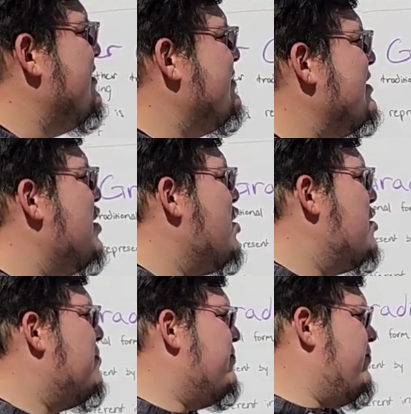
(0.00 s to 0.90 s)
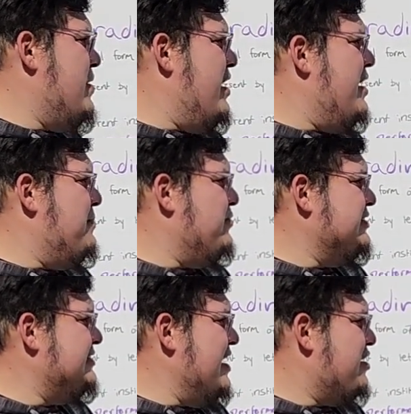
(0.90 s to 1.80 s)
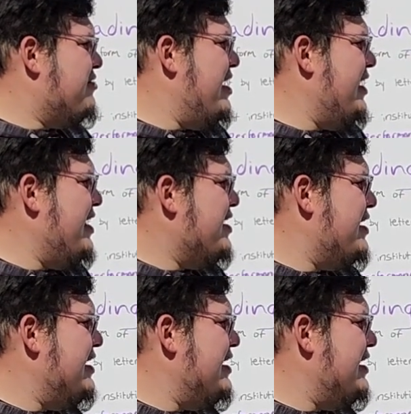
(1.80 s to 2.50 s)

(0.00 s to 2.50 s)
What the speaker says: is percent grading.